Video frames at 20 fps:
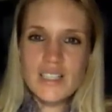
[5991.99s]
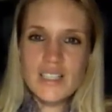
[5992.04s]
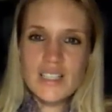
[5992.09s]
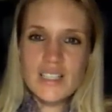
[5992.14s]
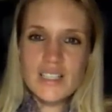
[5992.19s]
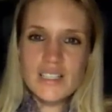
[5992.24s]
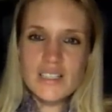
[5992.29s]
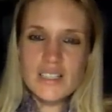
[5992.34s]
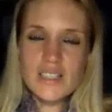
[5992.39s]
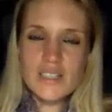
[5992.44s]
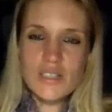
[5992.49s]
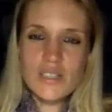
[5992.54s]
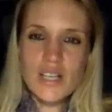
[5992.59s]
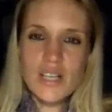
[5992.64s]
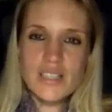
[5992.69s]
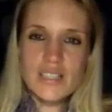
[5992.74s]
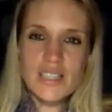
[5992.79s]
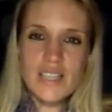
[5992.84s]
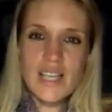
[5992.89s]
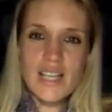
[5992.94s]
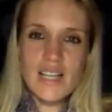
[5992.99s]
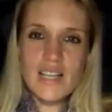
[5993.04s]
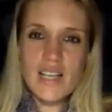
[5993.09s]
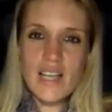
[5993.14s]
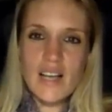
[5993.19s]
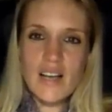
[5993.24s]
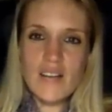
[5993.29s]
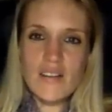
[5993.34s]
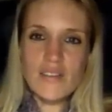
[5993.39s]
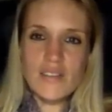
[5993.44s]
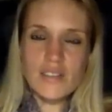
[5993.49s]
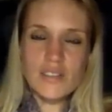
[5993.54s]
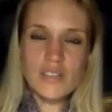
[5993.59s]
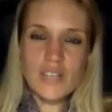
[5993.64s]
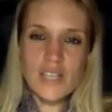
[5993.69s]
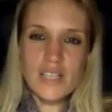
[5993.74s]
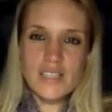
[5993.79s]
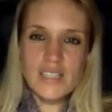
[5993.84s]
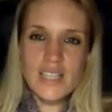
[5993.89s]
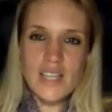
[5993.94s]
Is they're trying to get love and
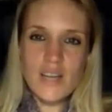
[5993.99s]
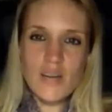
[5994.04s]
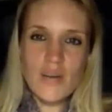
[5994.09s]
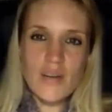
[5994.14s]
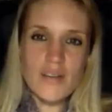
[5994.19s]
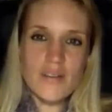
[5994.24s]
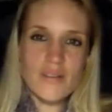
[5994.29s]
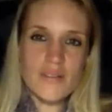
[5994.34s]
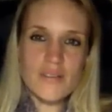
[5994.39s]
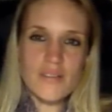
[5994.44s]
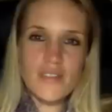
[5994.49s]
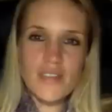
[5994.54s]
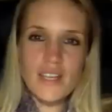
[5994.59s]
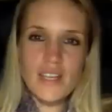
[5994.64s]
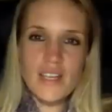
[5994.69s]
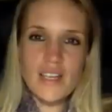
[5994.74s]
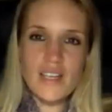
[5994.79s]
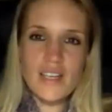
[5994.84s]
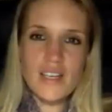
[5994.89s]
trying to get away from fear.